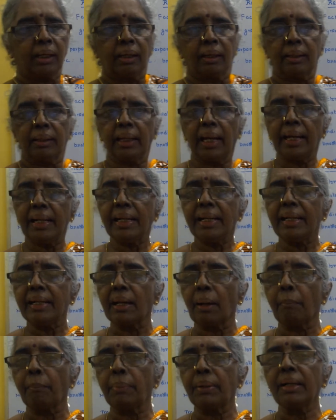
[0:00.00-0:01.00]
Any
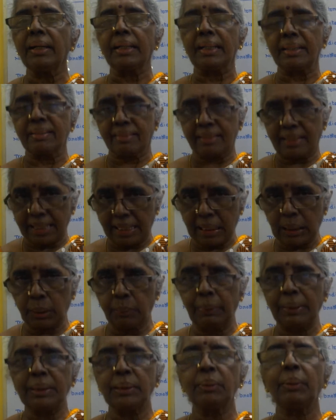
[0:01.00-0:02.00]
number is
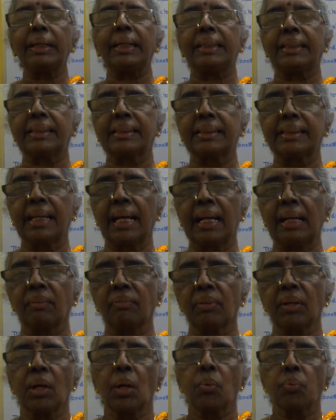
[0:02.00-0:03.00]
equal to itself.
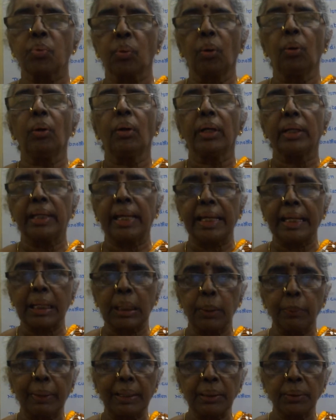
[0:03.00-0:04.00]
So,
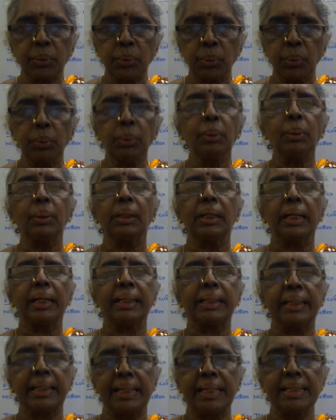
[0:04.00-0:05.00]
equal to
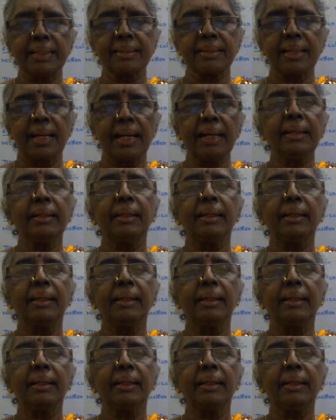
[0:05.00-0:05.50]
is a